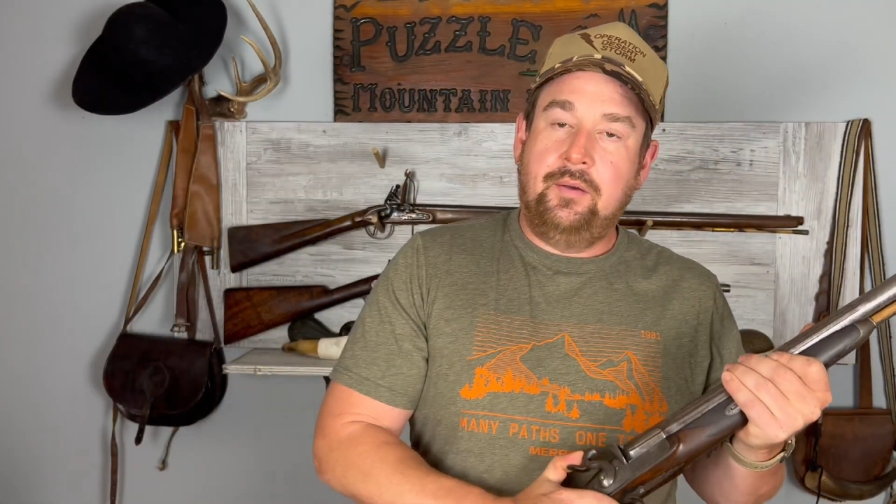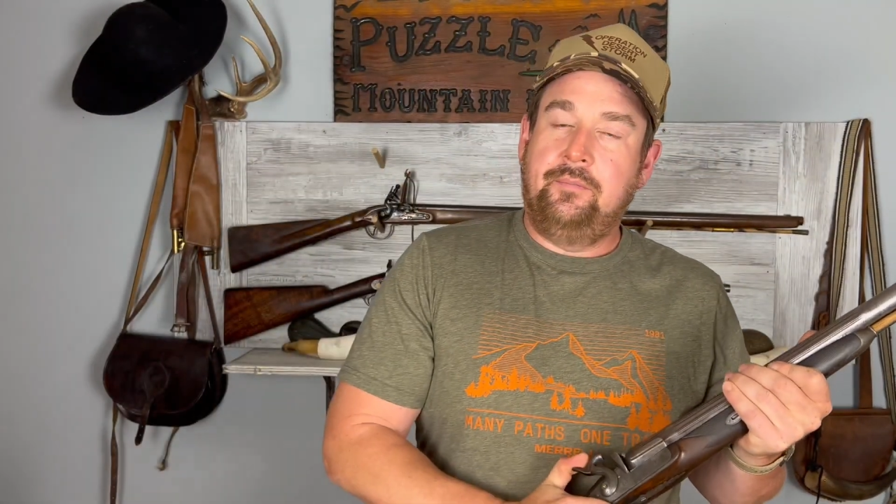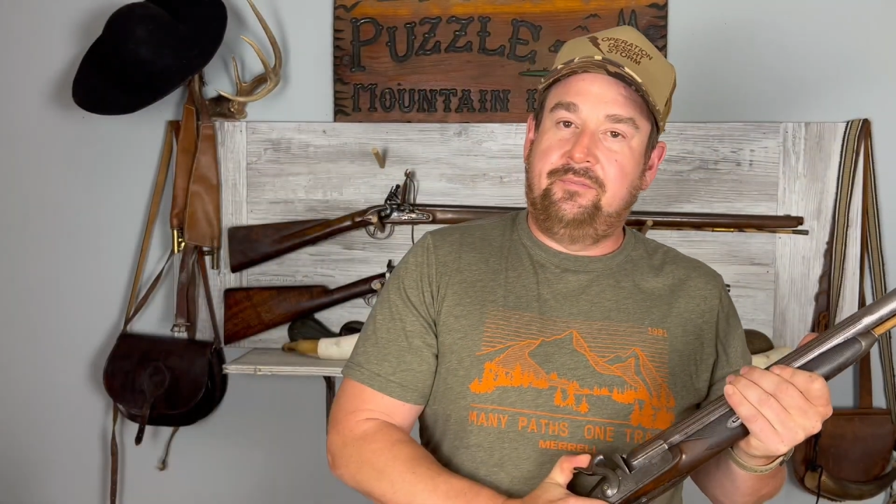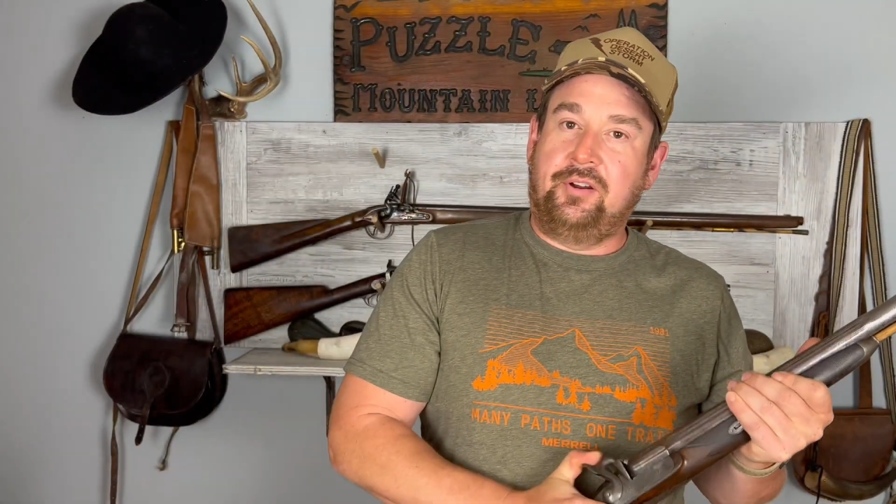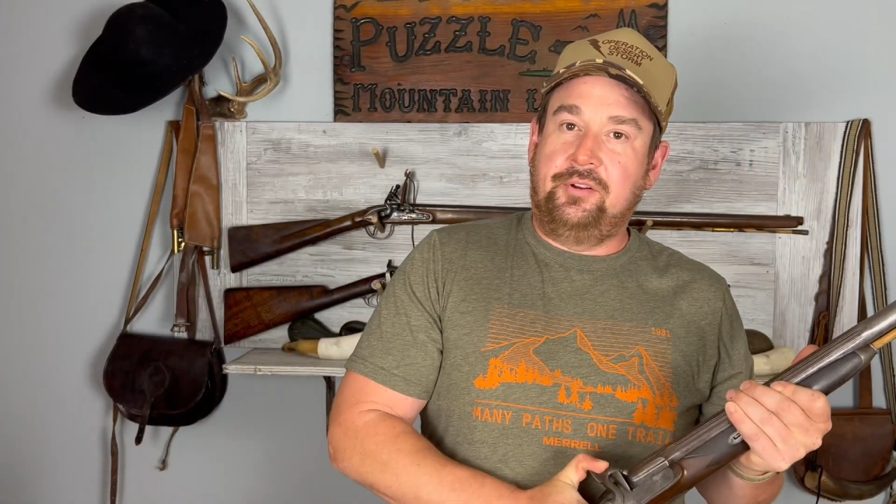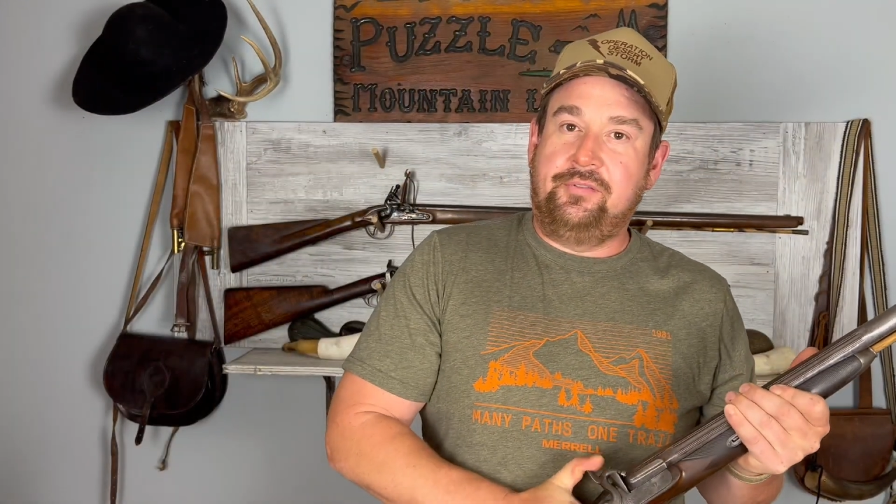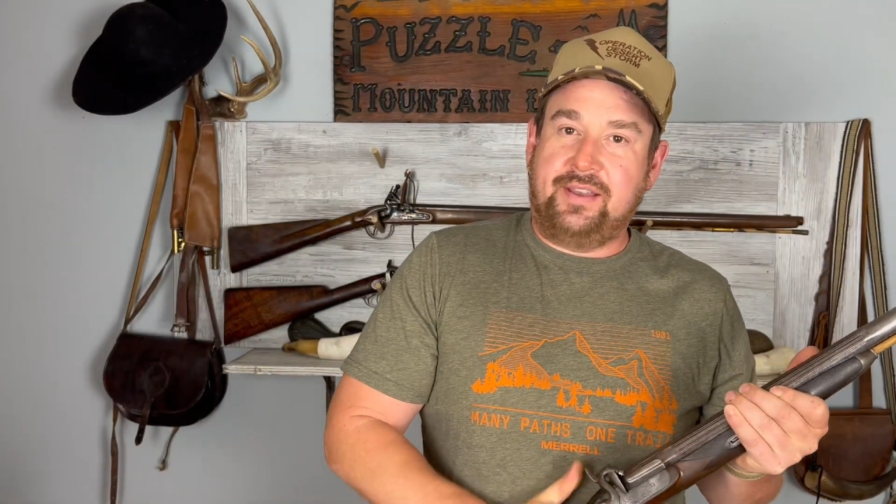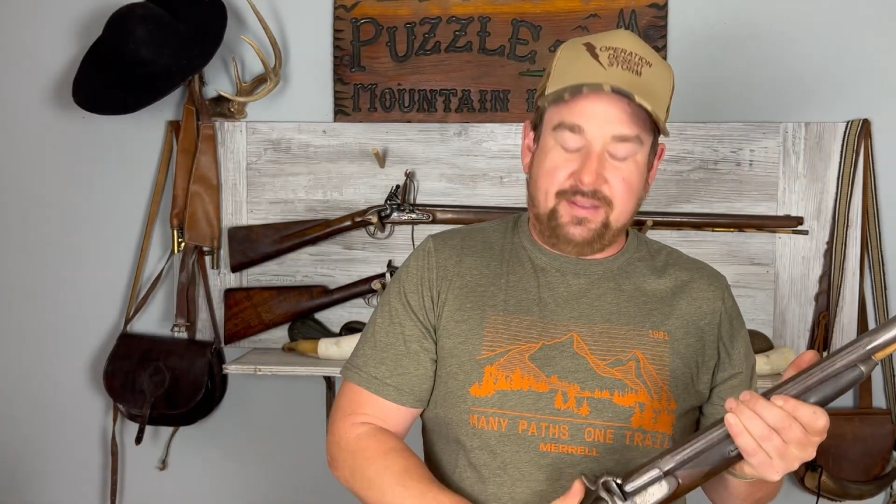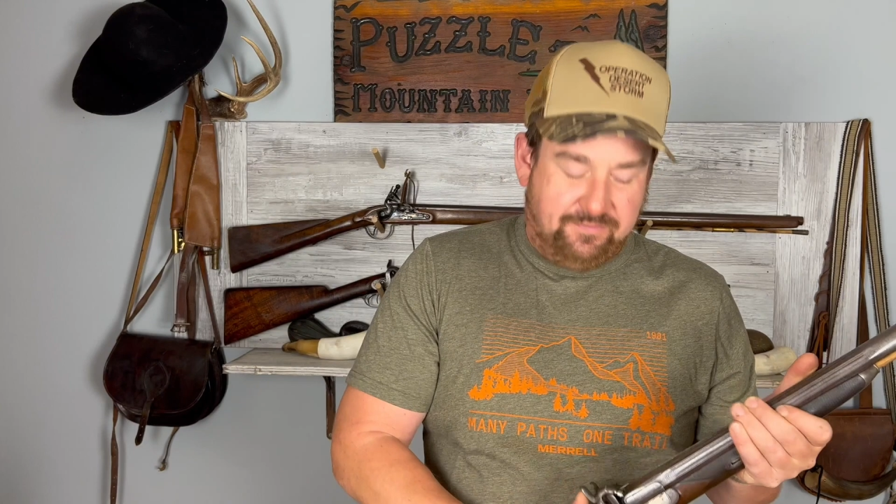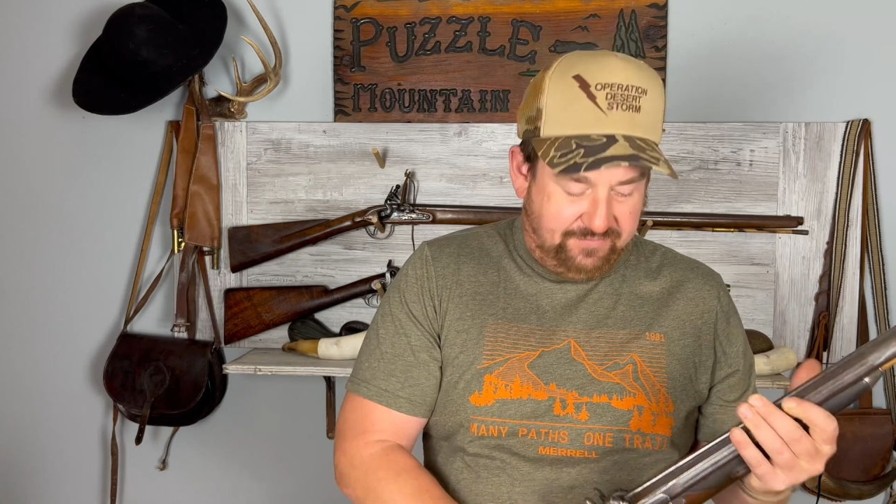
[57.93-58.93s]
for using it
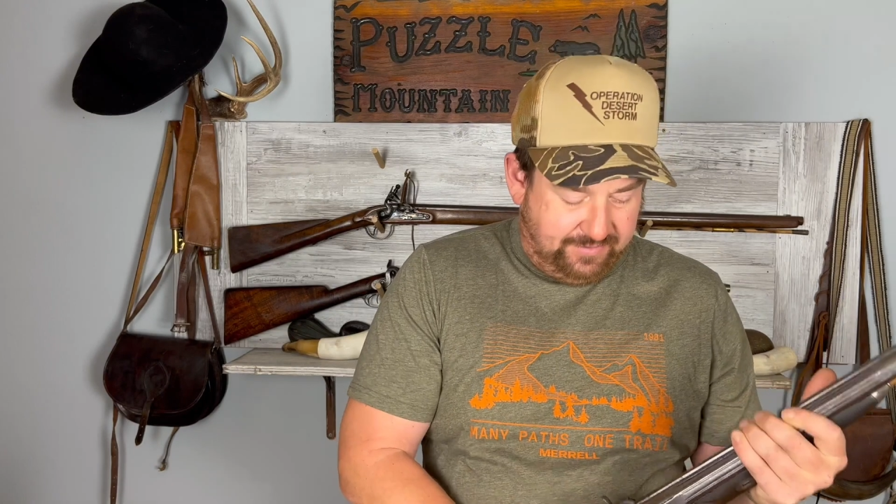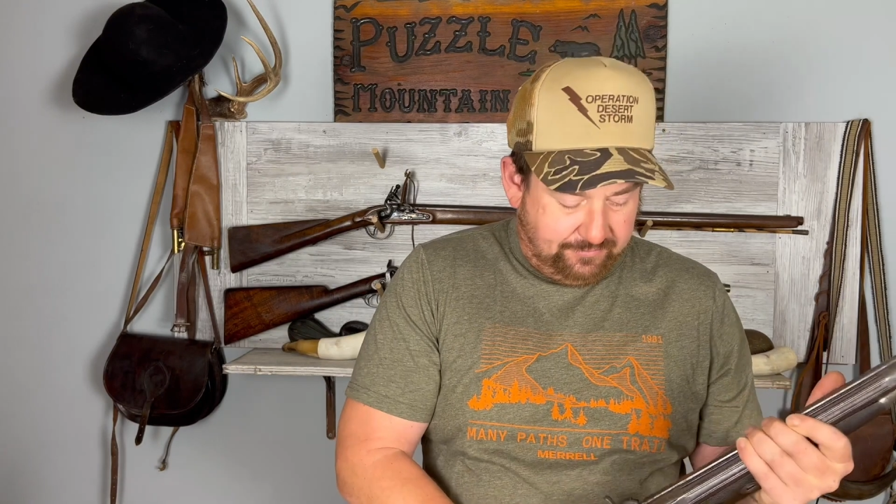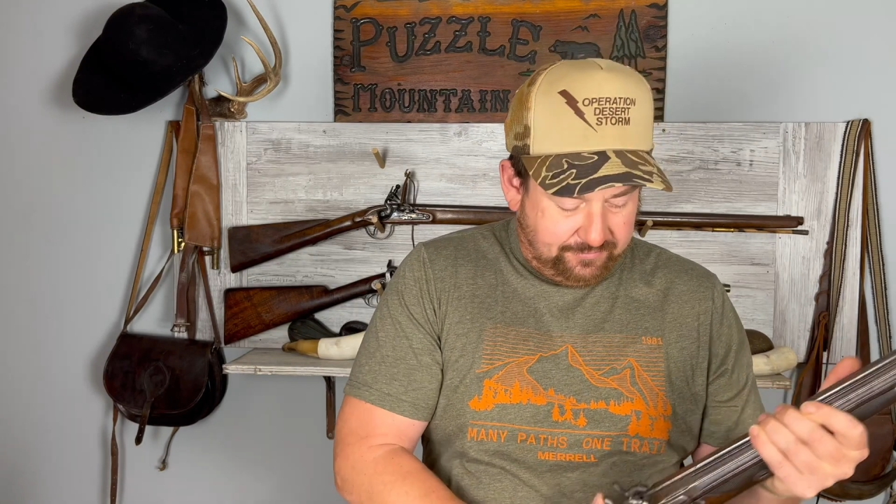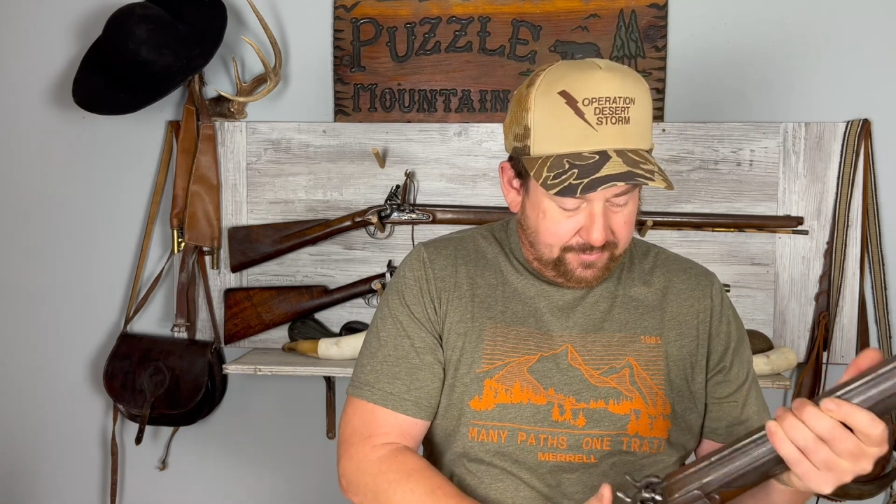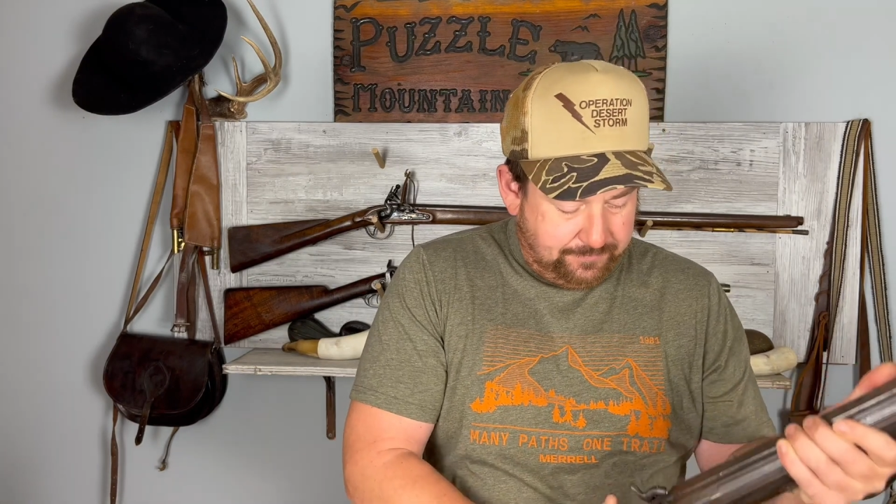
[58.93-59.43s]
in the field,